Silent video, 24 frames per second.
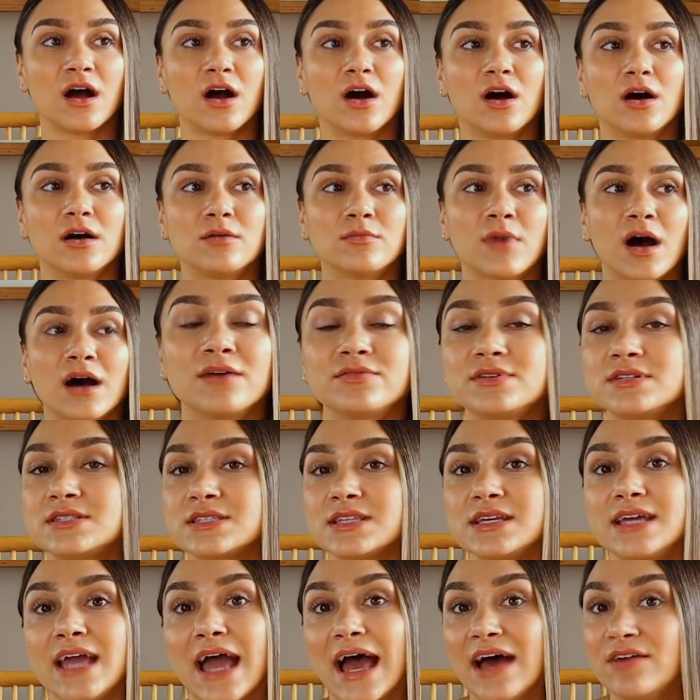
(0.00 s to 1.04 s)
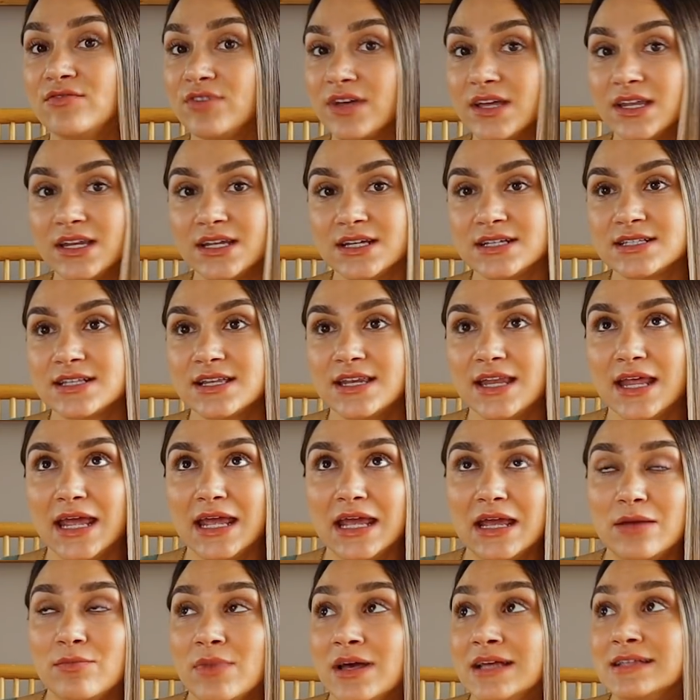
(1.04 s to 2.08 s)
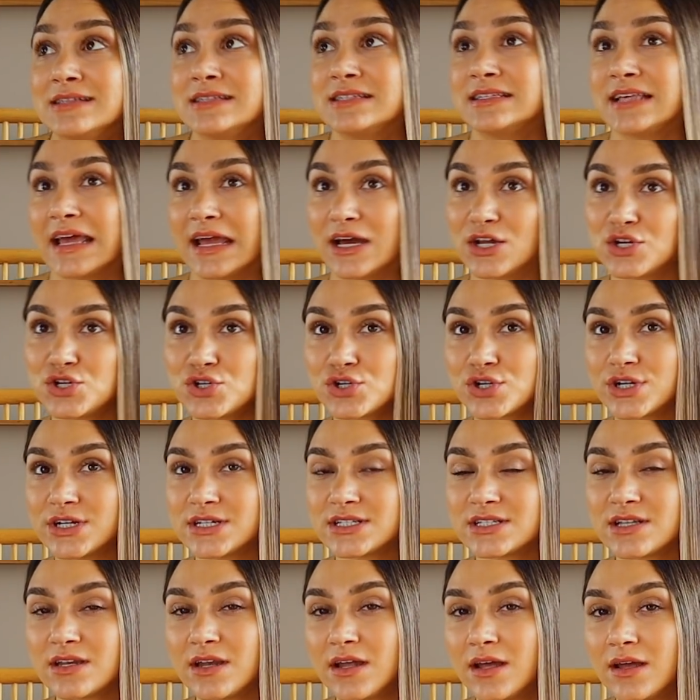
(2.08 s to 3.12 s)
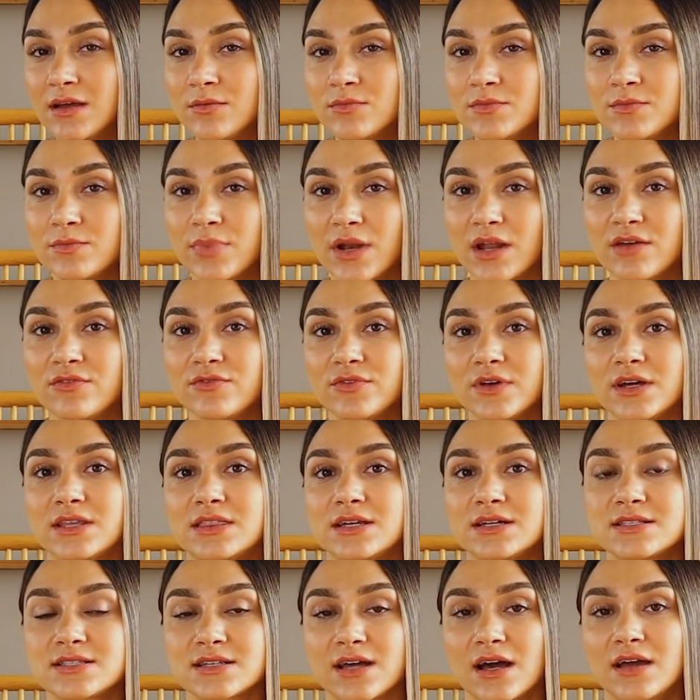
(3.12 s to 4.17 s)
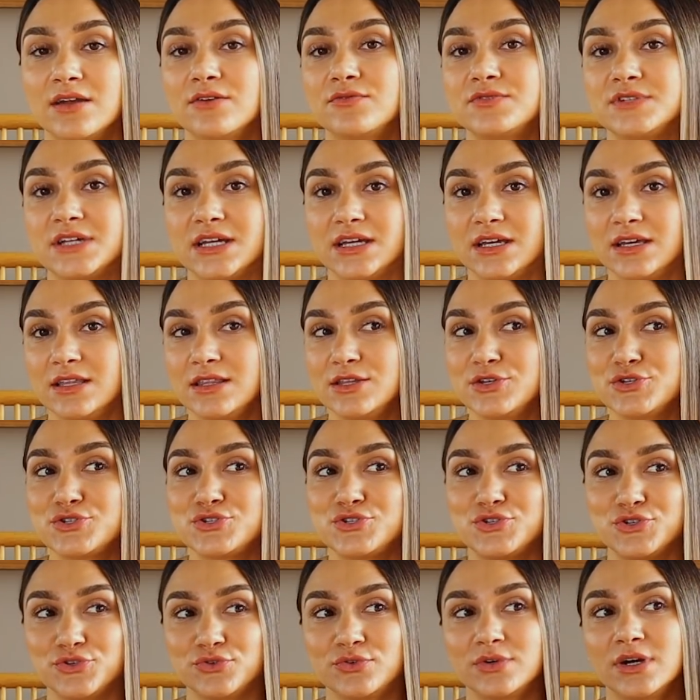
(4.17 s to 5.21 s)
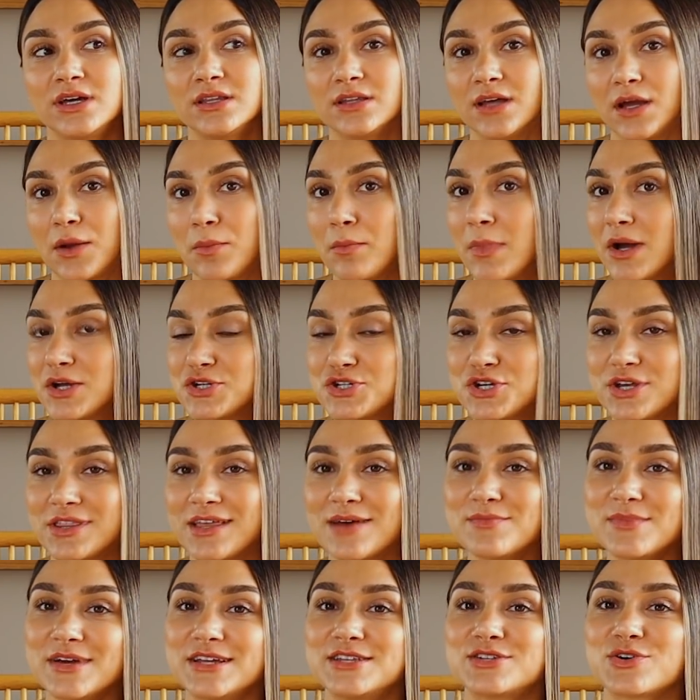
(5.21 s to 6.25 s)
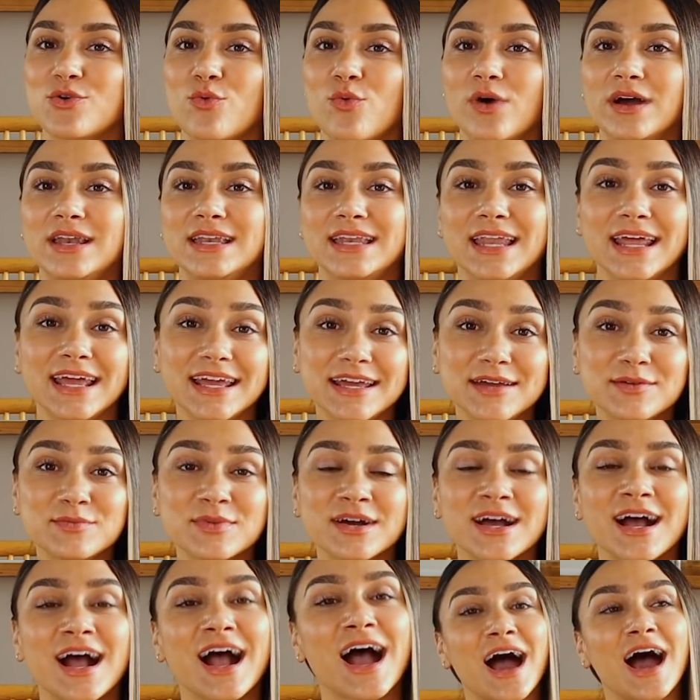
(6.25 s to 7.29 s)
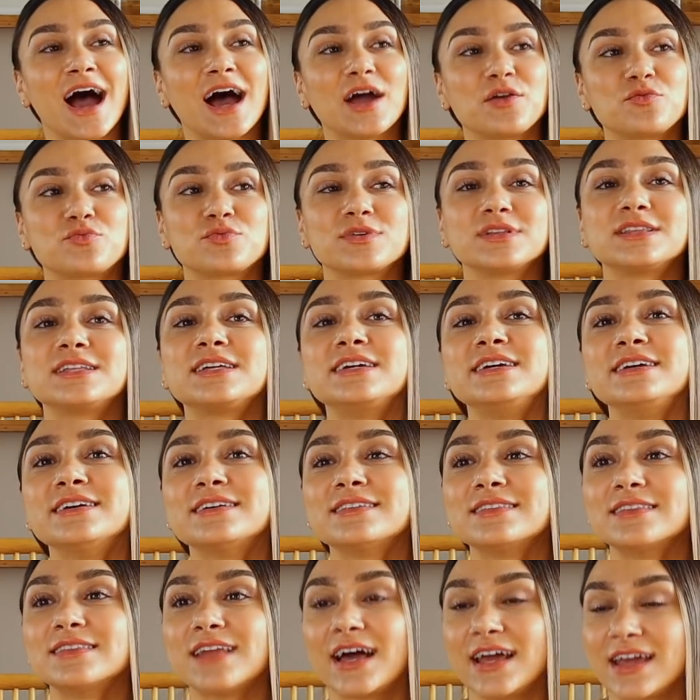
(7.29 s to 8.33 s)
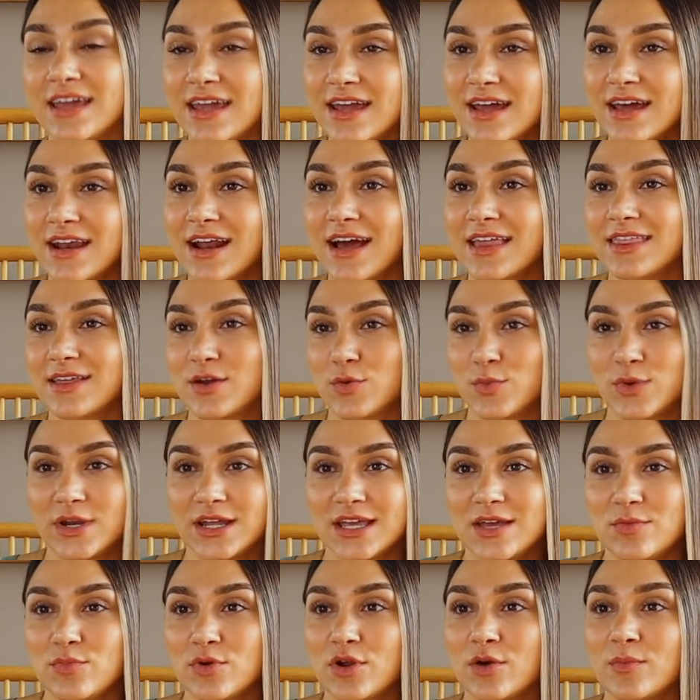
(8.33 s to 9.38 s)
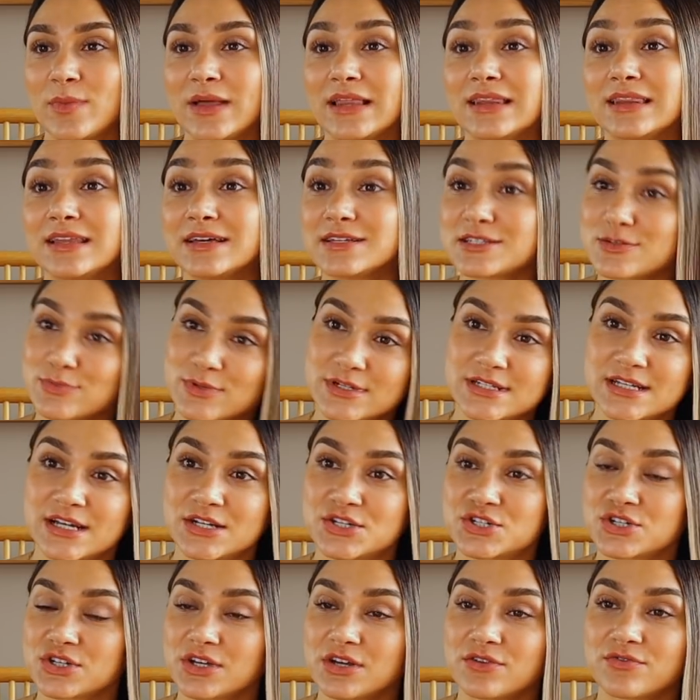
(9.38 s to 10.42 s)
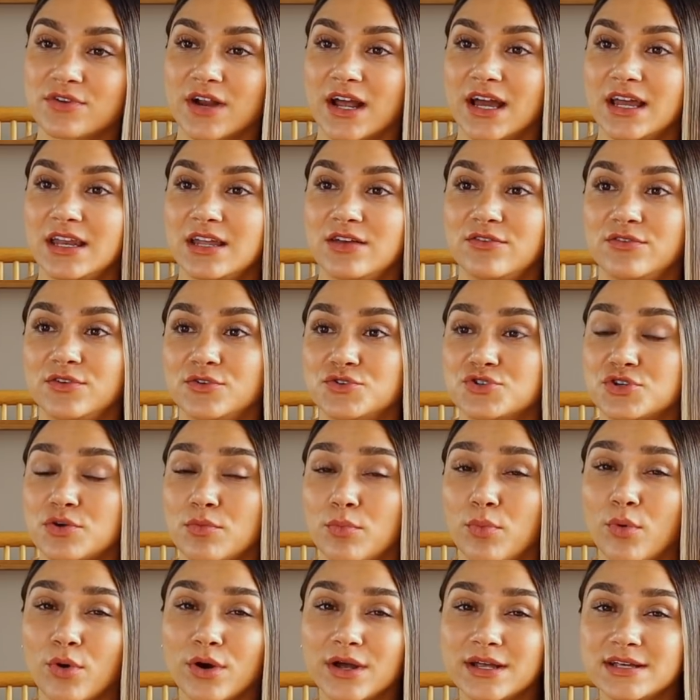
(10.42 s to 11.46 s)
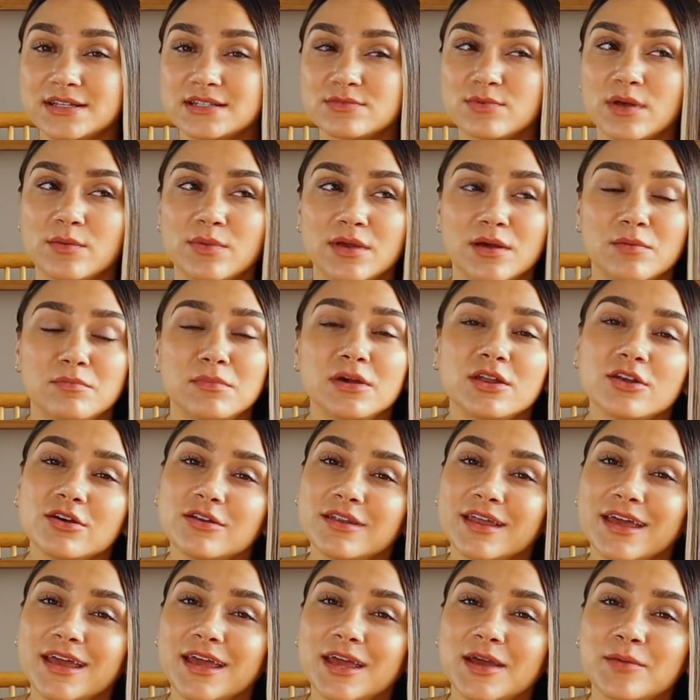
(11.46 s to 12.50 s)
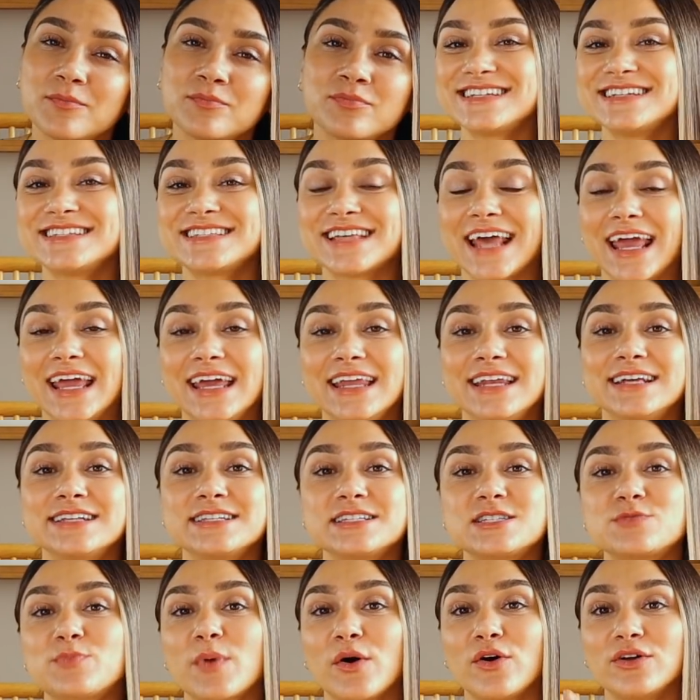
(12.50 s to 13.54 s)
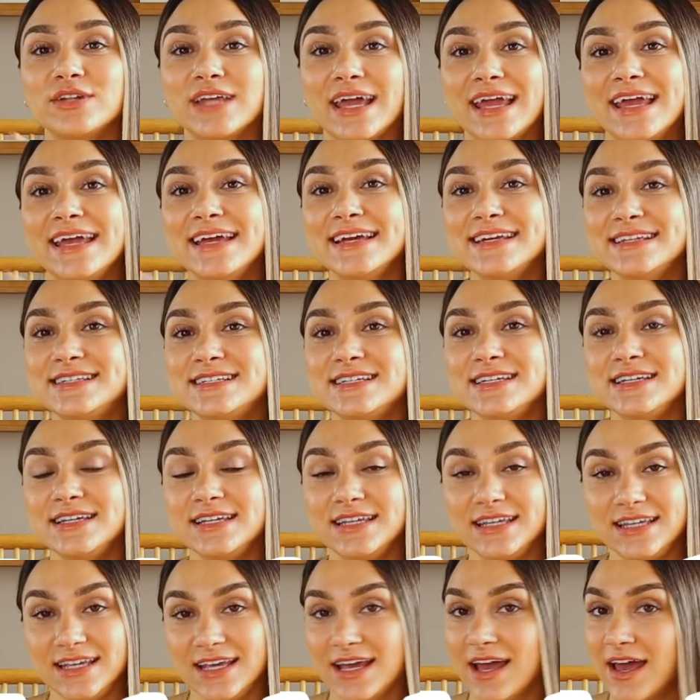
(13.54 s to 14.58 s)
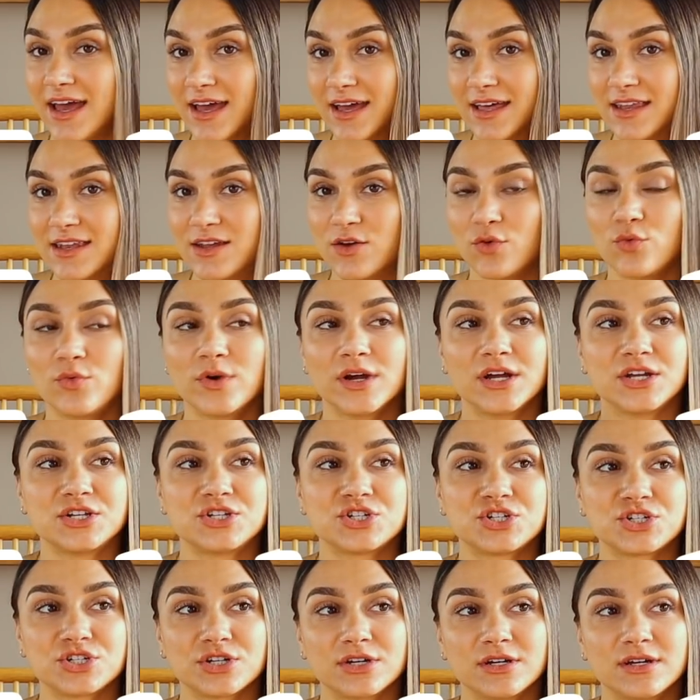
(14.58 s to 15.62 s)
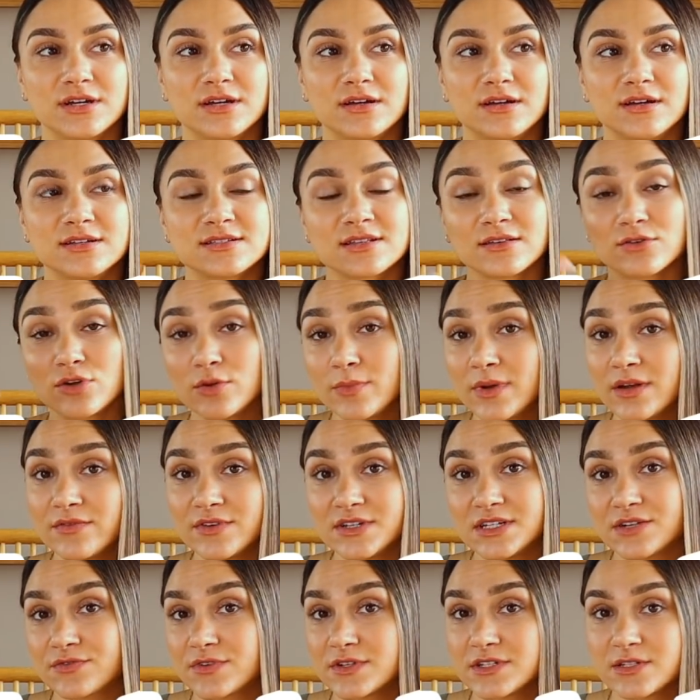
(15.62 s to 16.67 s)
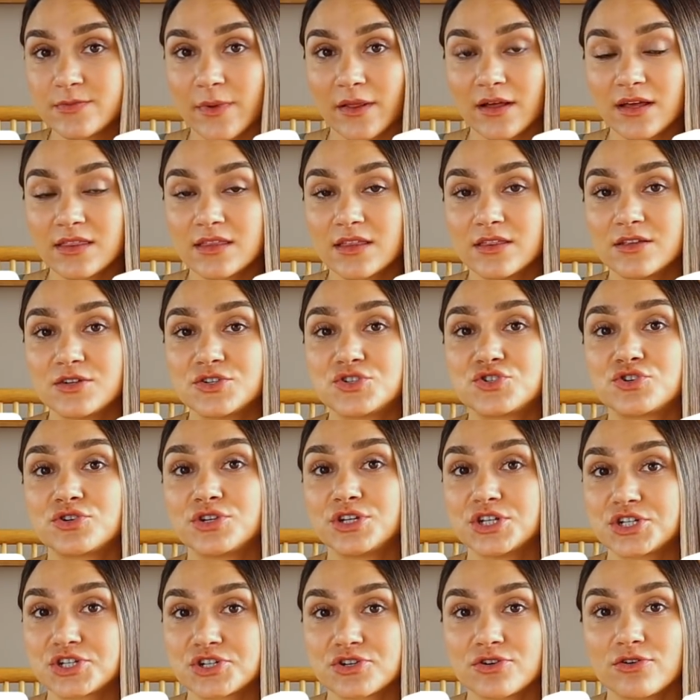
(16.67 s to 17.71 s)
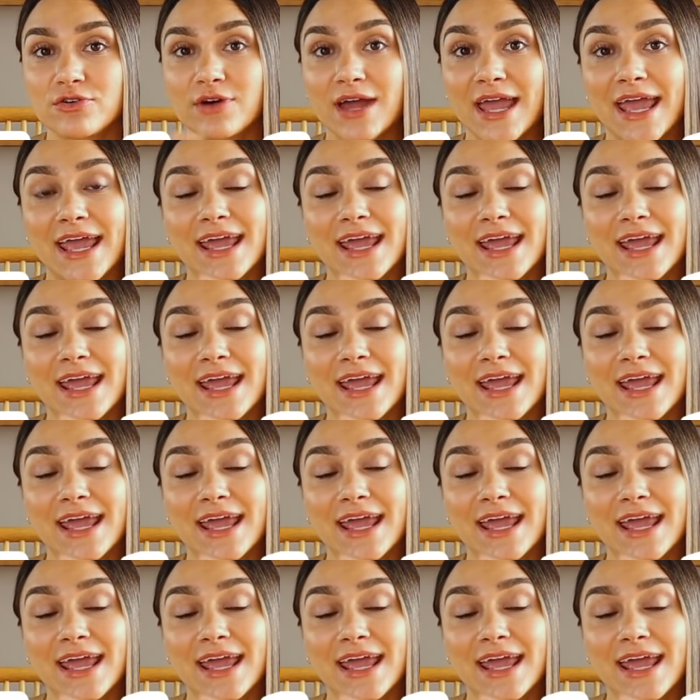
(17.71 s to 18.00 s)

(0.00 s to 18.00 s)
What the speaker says: Obviously Evan is a name and Xander is a name, but I feel like that's kind of taking these two and like mushing them into one name. I really like it. I think I'm gonna keep it on my list potentially for any future boys, maybe a middle name. Next is Aden, spelled A-D-E-N, which is a little bit of a different spelling than the traditional